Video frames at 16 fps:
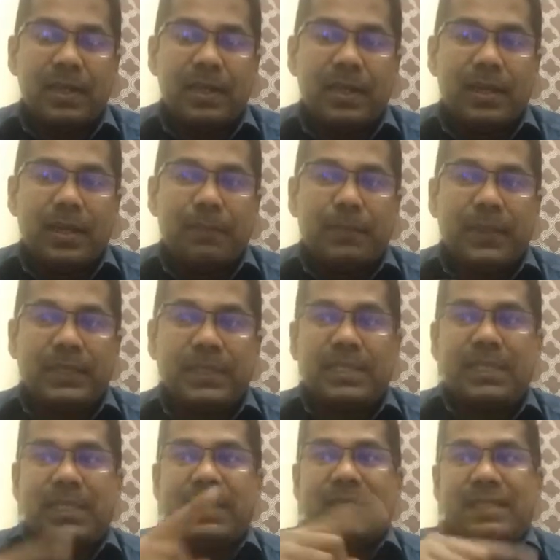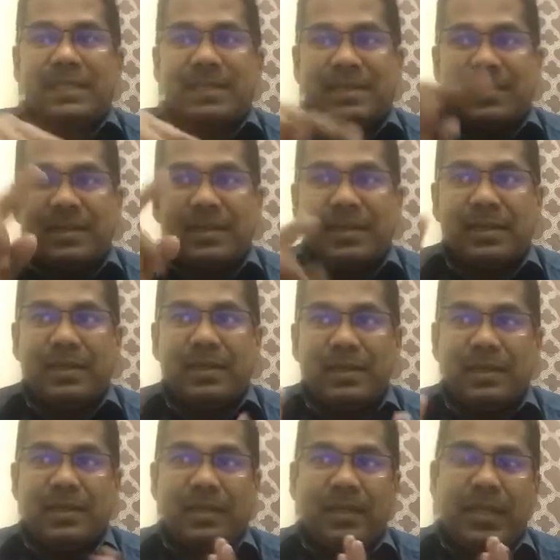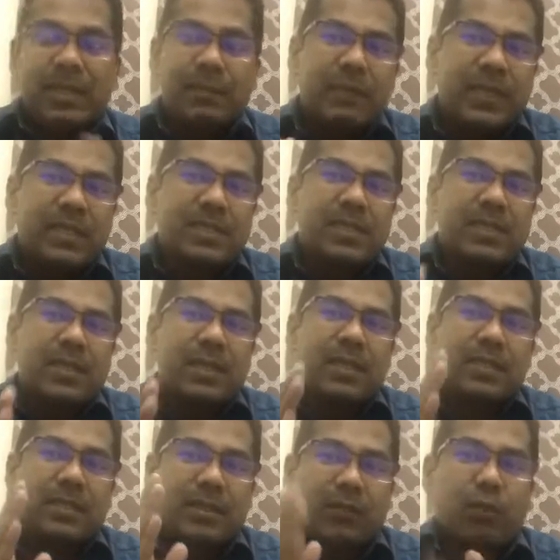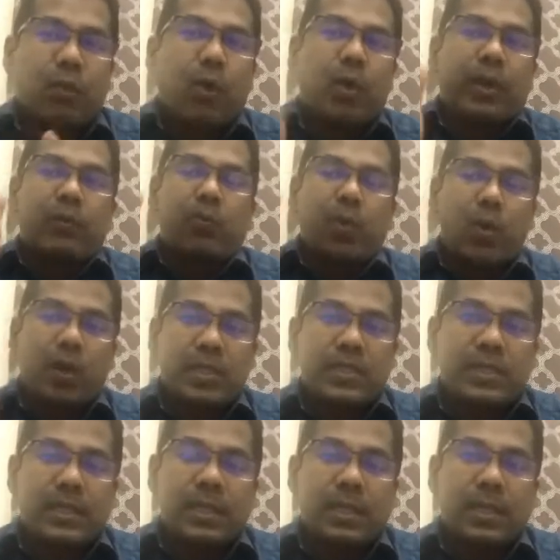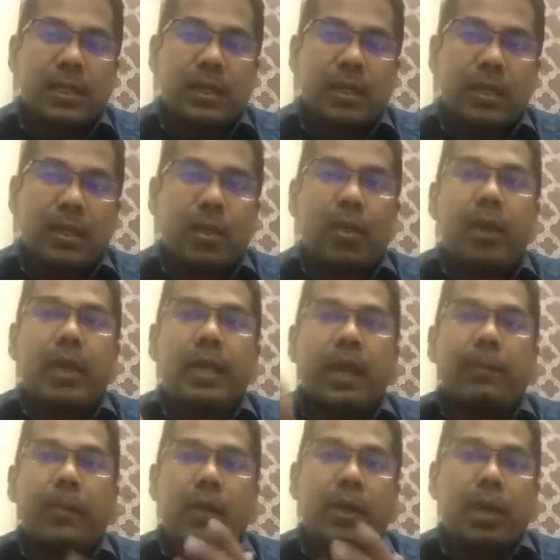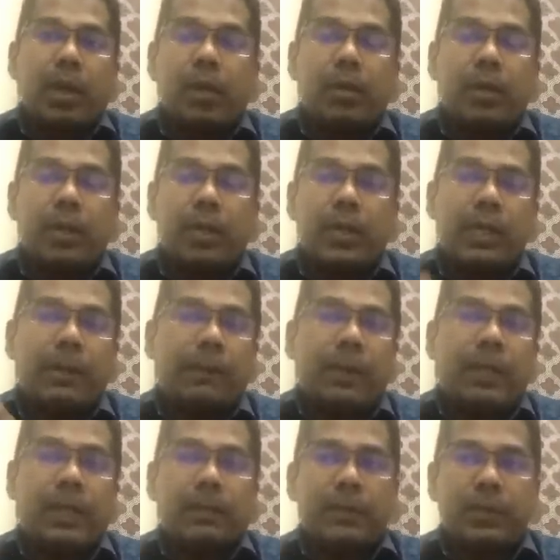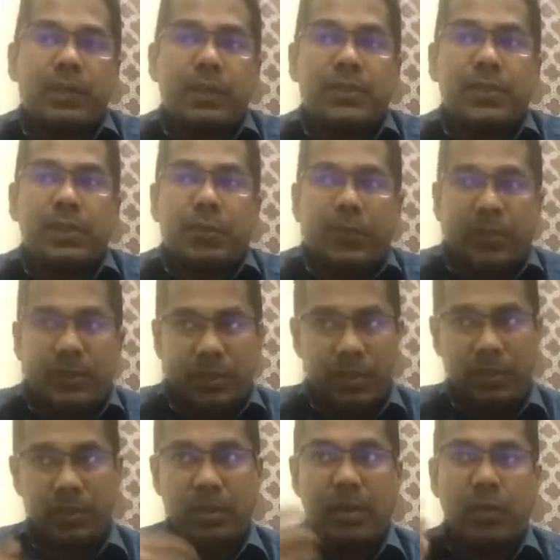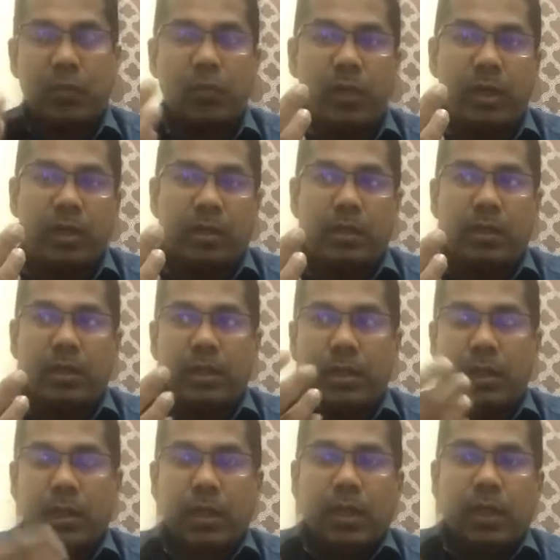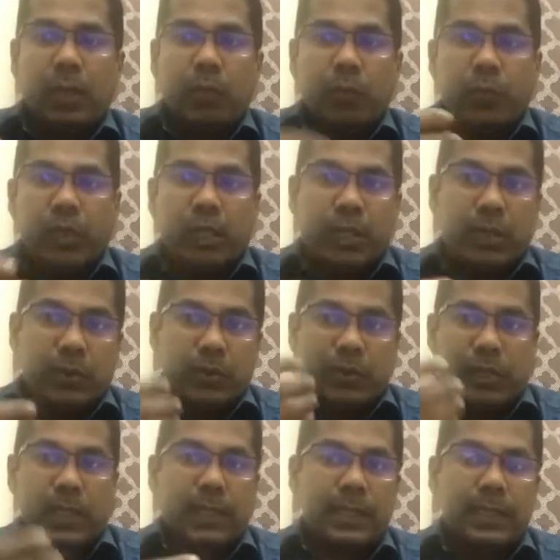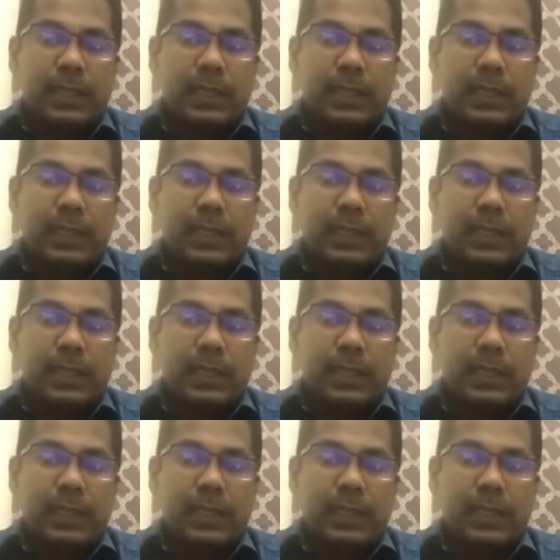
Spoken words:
Pitch, it means the voice going up or down depending upon the situation where we are using it.